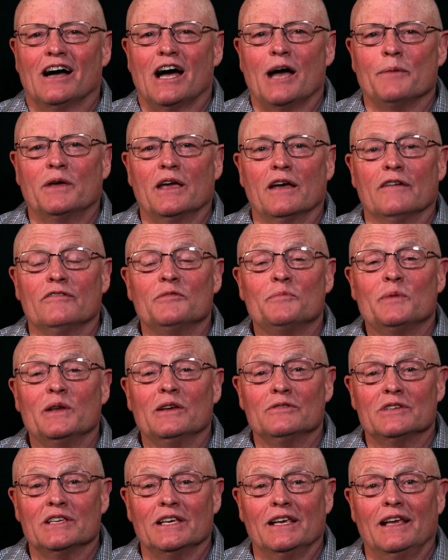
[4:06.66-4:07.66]
I'm Kevin
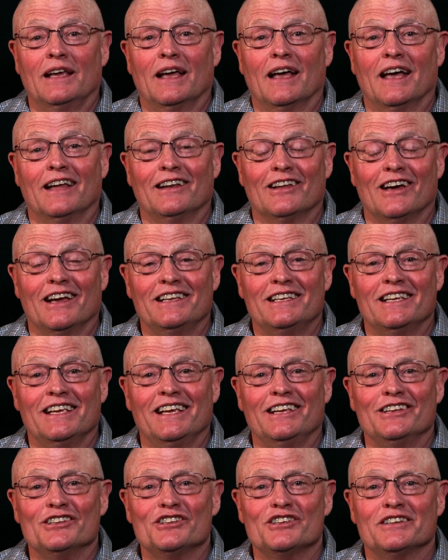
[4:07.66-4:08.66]
Puzey, and I
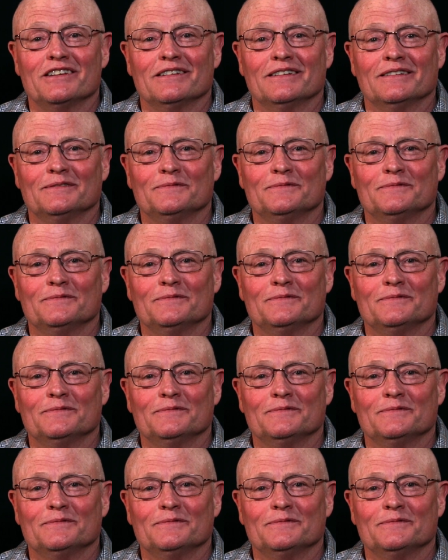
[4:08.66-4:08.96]
teach.